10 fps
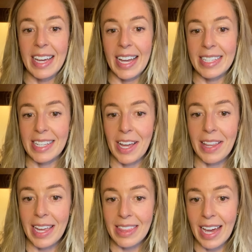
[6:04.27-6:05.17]
I did not
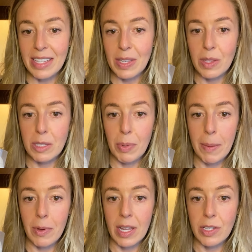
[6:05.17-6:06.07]
like that, so this
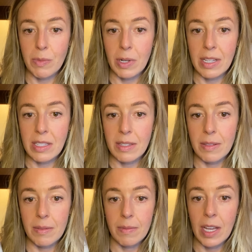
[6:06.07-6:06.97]
Primal Kitchen one
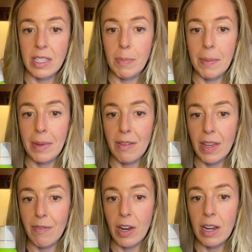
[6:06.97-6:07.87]
has been my
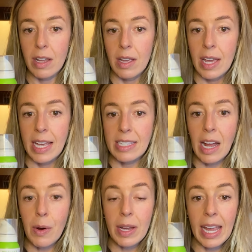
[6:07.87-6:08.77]
favorite. It's
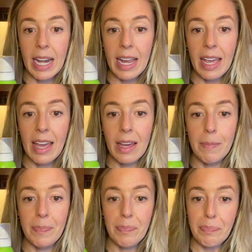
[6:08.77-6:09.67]
not organic,
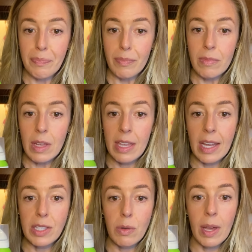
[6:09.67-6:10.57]
and
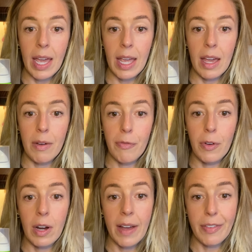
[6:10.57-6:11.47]
that's okay
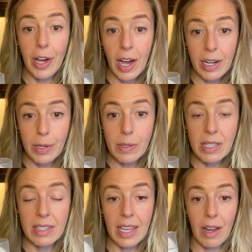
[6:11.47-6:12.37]
for
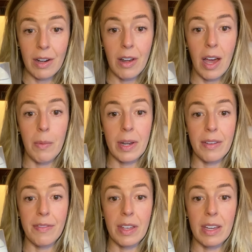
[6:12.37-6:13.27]
avocados. They are not one
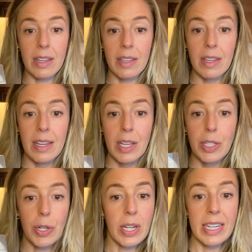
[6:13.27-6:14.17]
of the
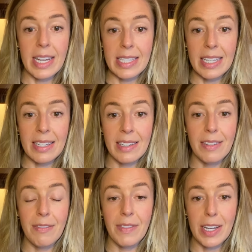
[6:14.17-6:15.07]
dirty dozen
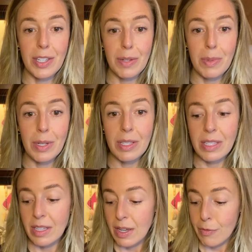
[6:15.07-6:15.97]

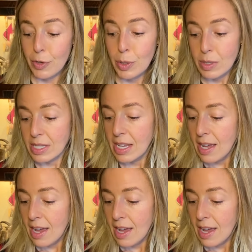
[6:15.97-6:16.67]
fruits.